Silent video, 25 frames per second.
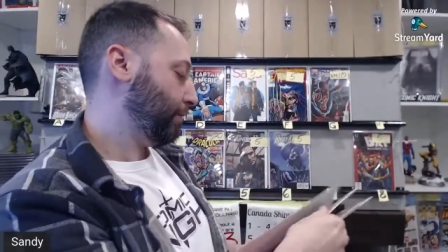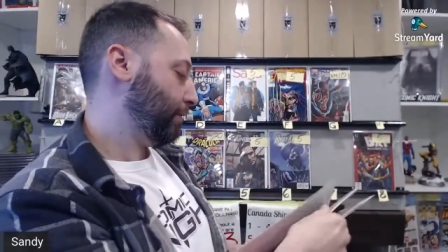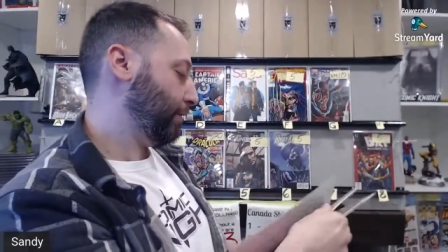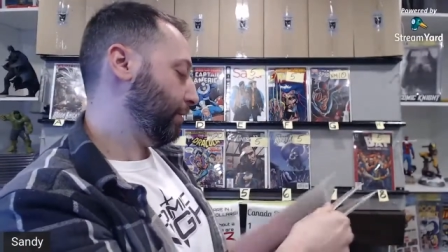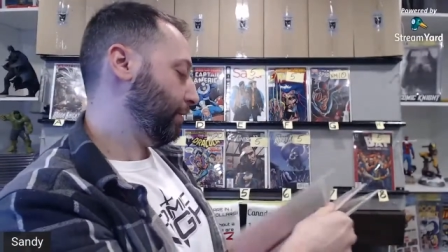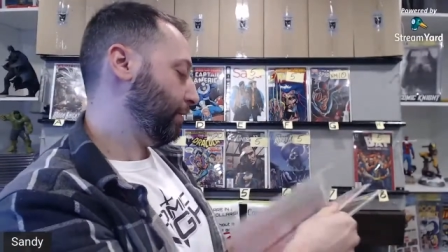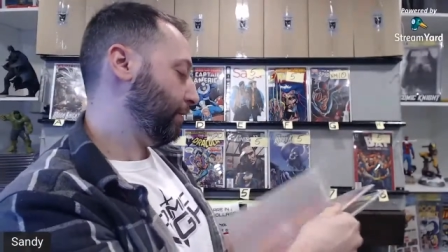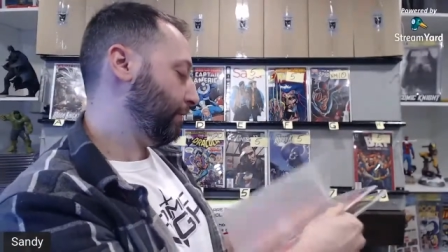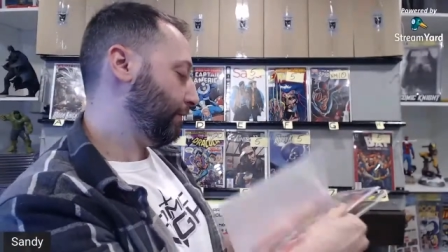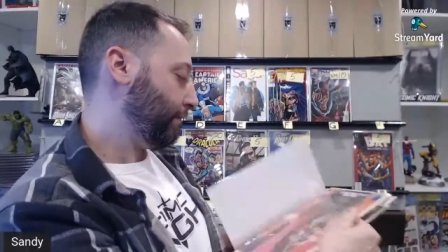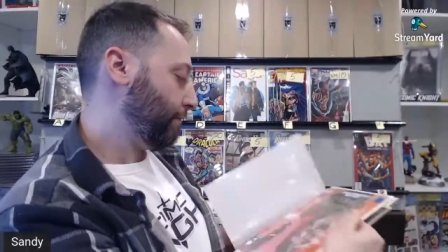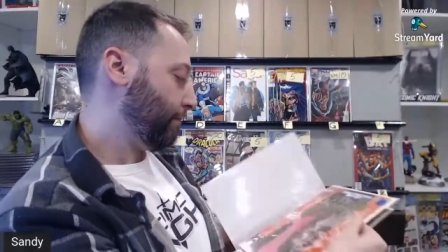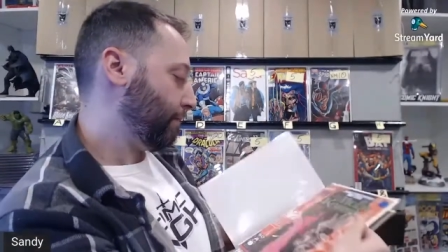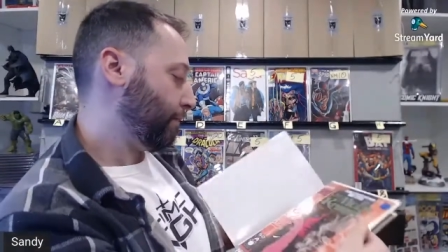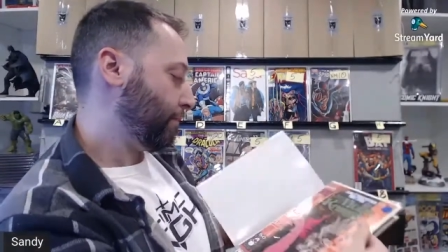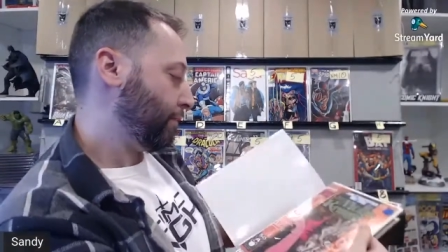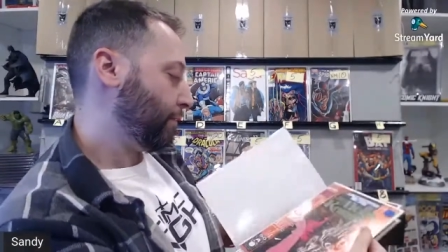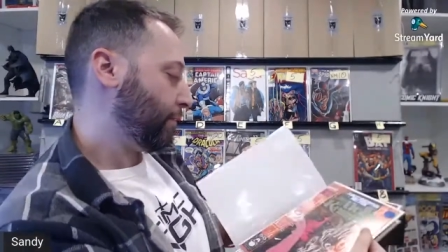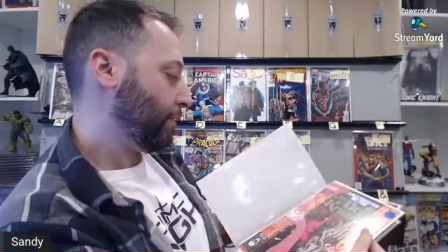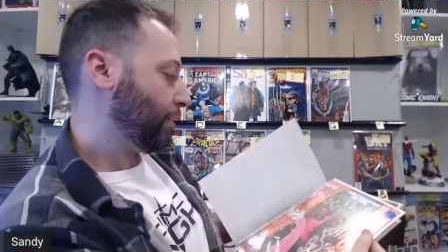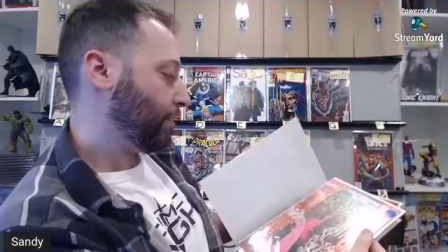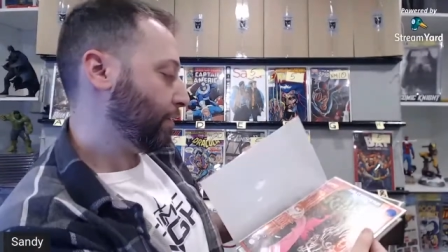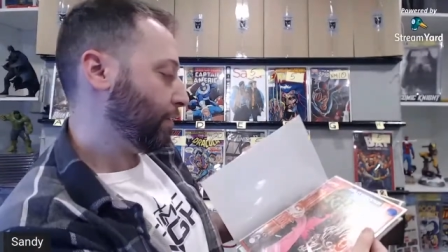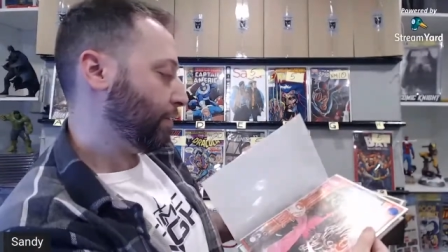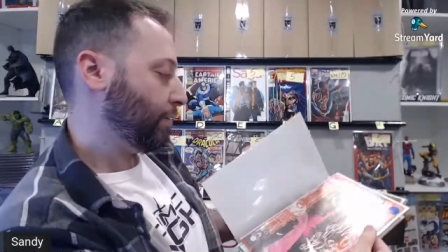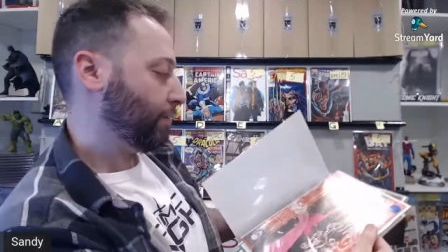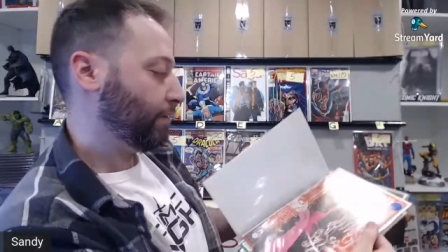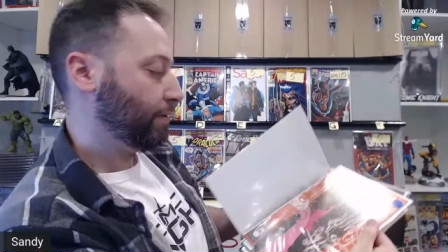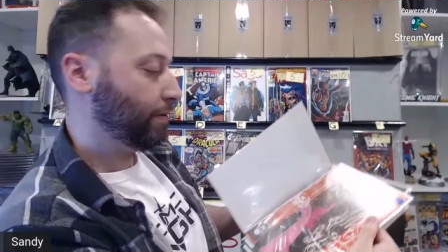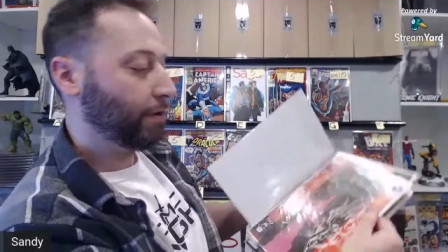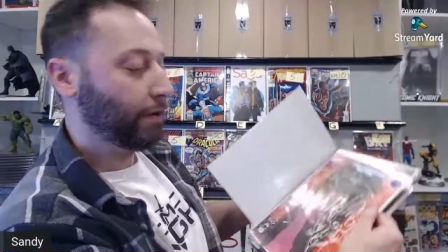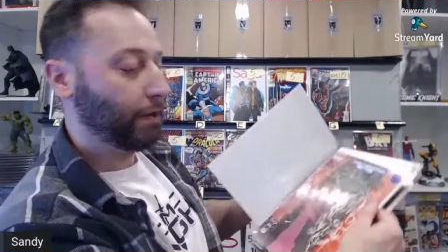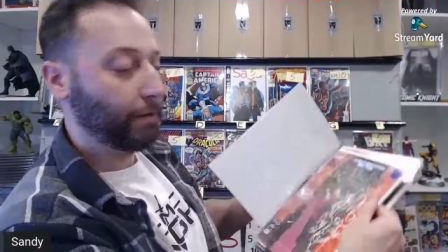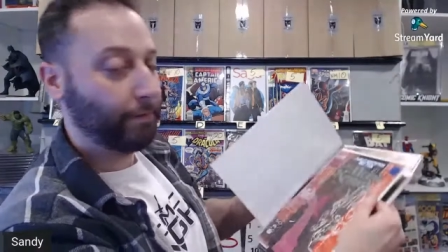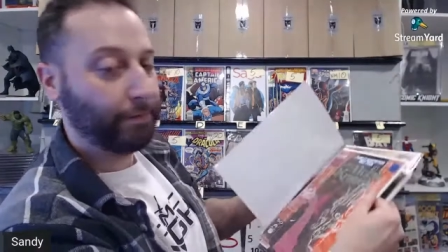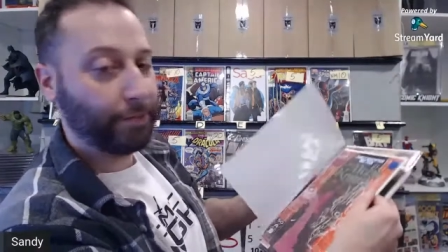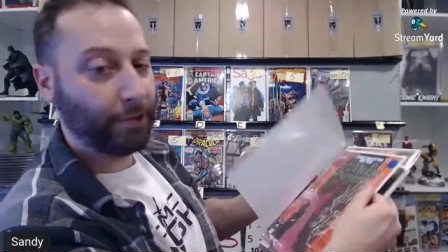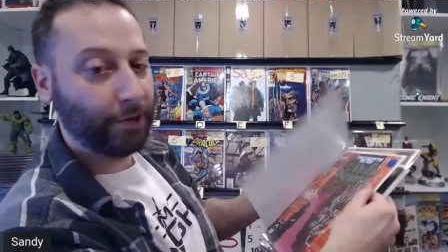part four,
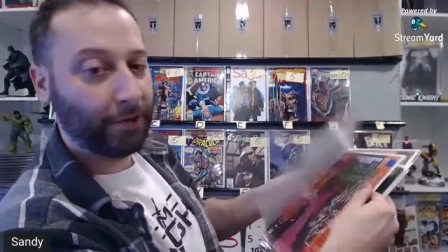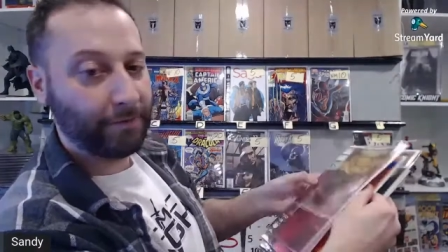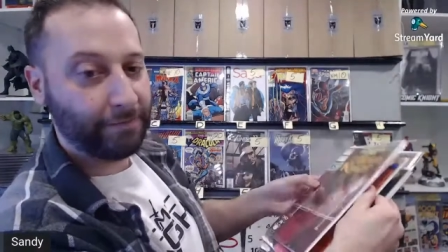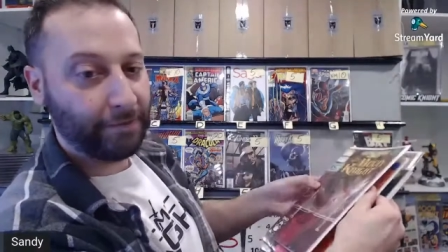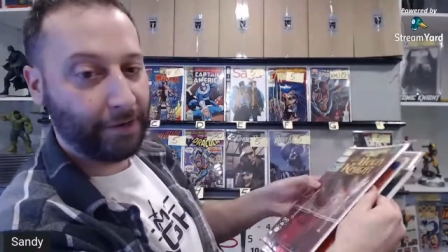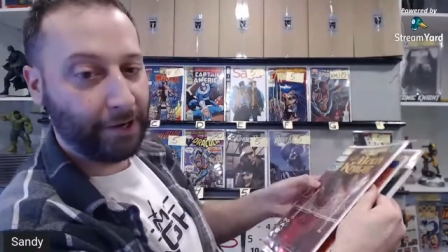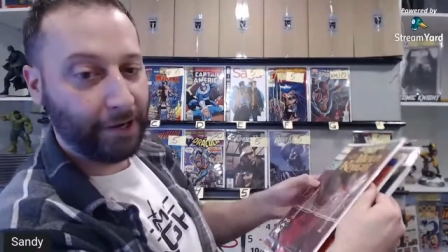and part